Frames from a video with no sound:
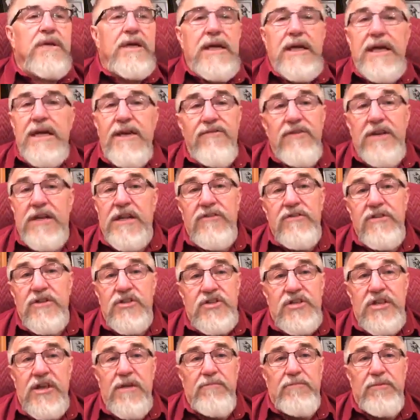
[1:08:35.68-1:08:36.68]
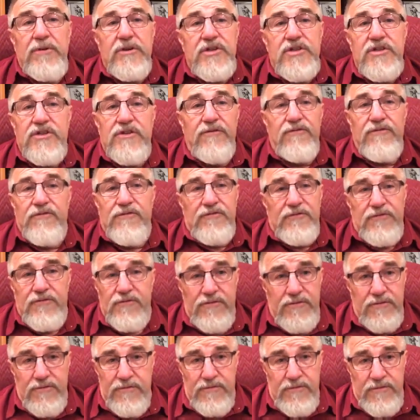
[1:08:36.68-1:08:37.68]
even in the simplest of
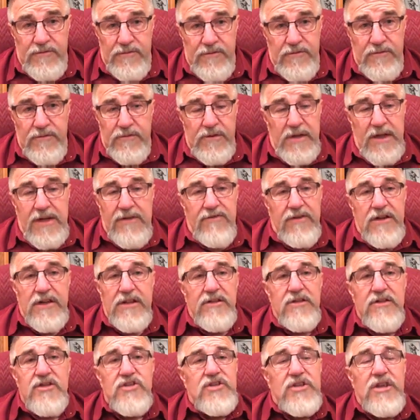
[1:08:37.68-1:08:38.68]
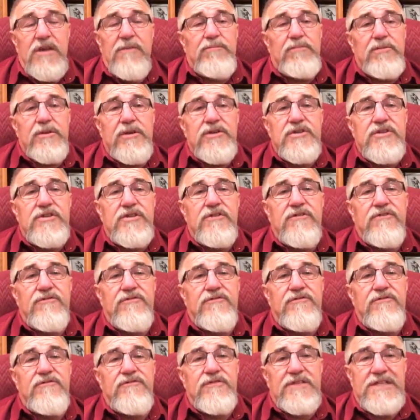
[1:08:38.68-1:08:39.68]
even in the simplest
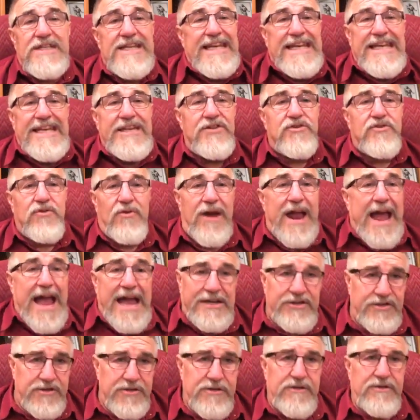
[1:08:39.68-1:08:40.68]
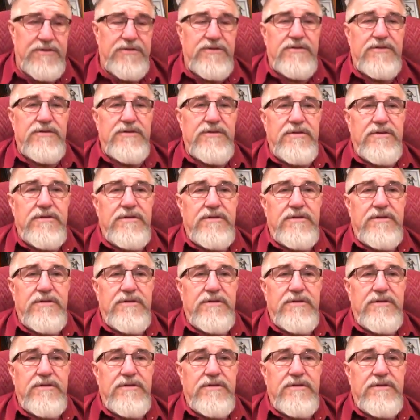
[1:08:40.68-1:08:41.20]
of deeds or actions,